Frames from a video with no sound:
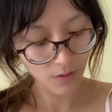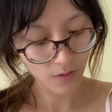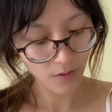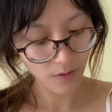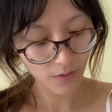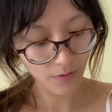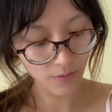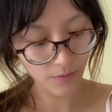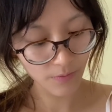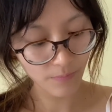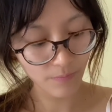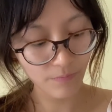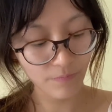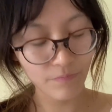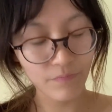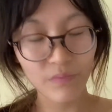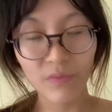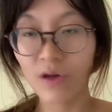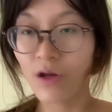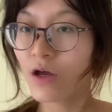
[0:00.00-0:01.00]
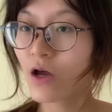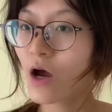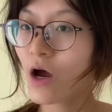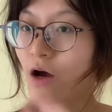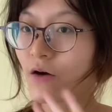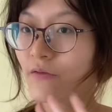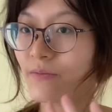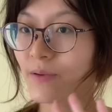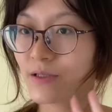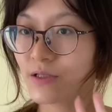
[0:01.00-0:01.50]

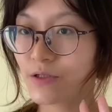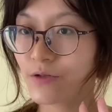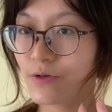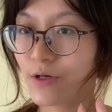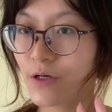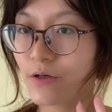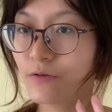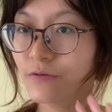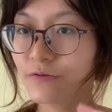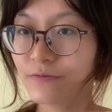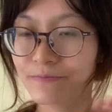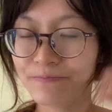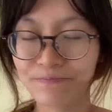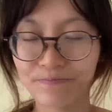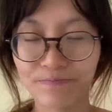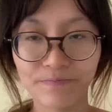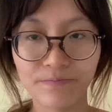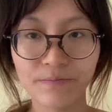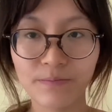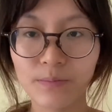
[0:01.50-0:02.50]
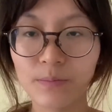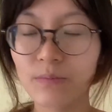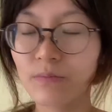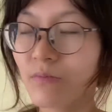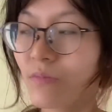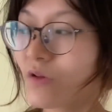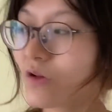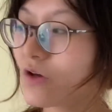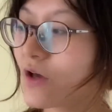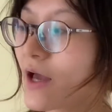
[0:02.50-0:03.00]
12:30,
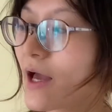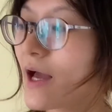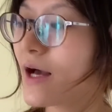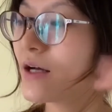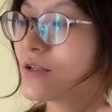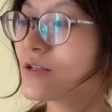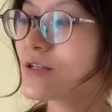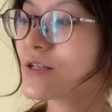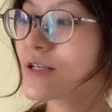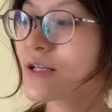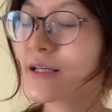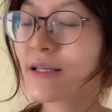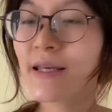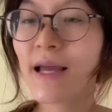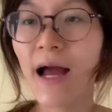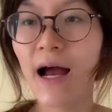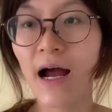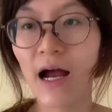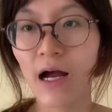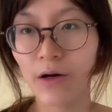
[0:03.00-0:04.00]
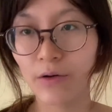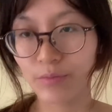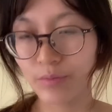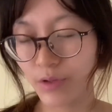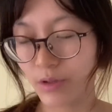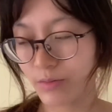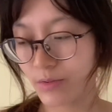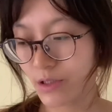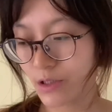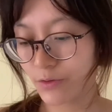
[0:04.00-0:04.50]
and yeah, I'll
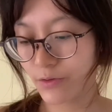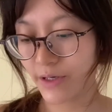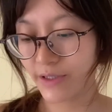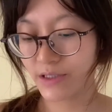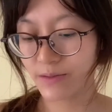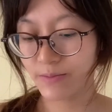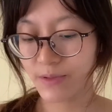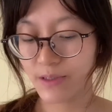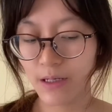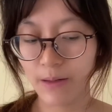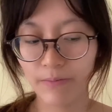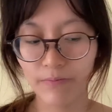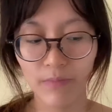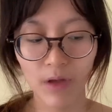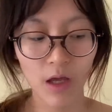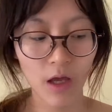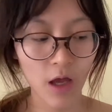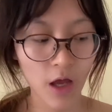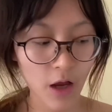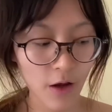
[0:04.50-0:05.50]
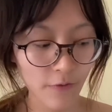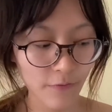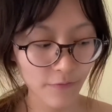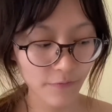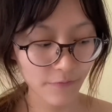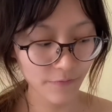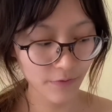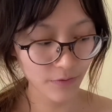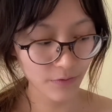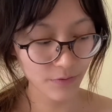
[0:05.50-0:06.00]
probably grasp some
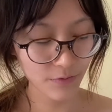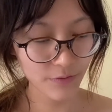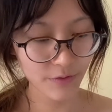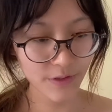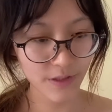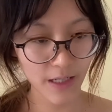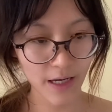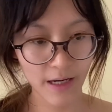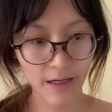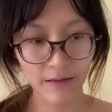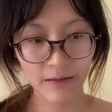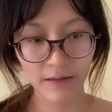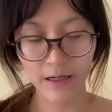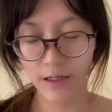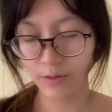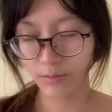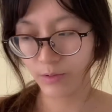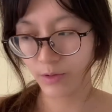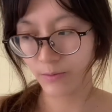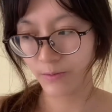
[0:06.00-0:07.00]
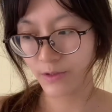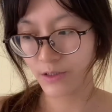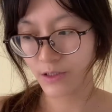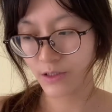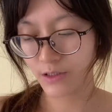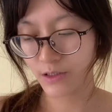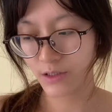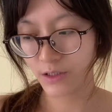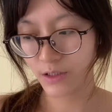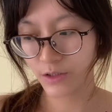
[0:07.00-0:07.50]
food and I'll probably
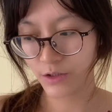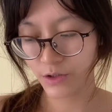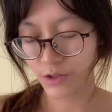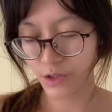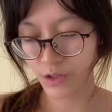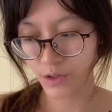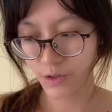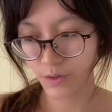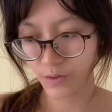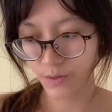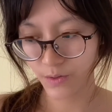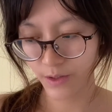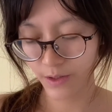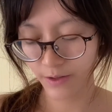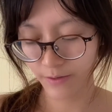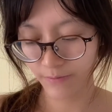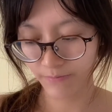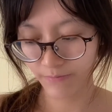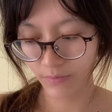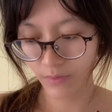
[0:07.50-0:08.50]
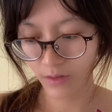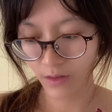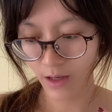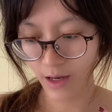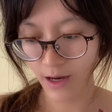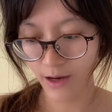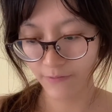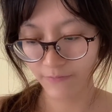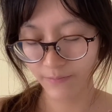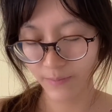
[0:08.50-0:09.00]
just do
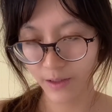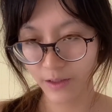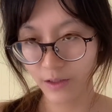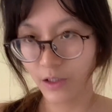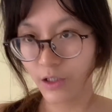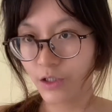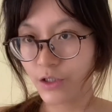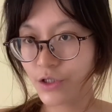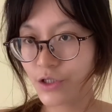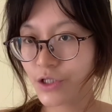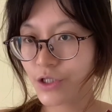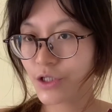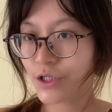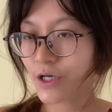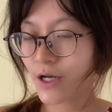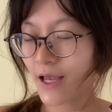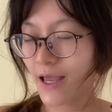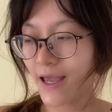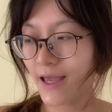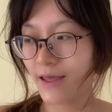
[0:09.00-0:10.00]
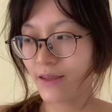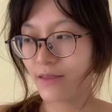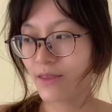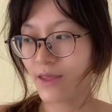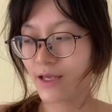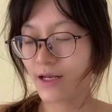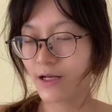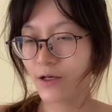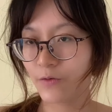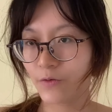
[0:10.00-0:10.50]
have my lunch, and
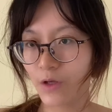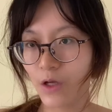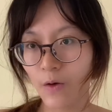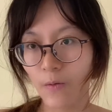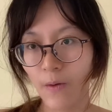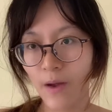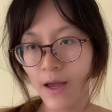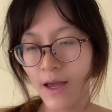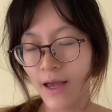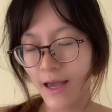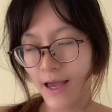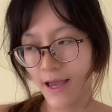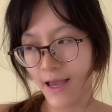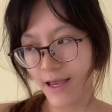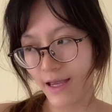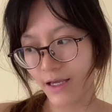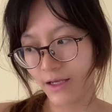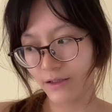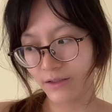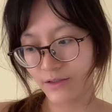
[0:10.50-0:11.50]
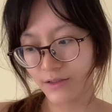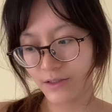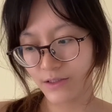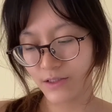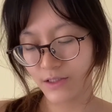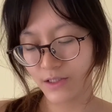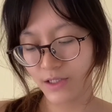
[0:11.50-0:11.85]
then I'll go. And